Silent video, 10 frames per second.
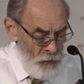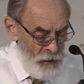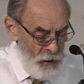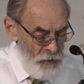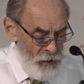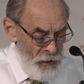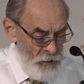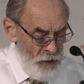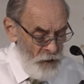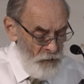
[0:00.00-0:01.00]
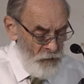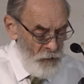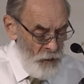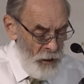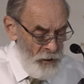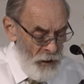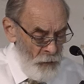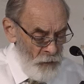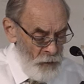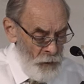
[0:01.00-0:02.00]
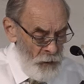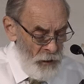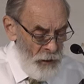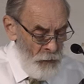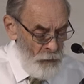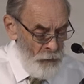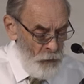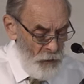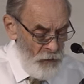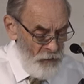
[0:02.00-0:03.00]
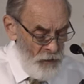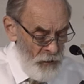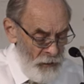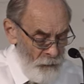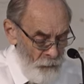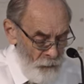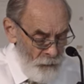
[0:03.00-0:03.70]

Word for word: the ninth hour, Jesus cried out with a loud voice, saying,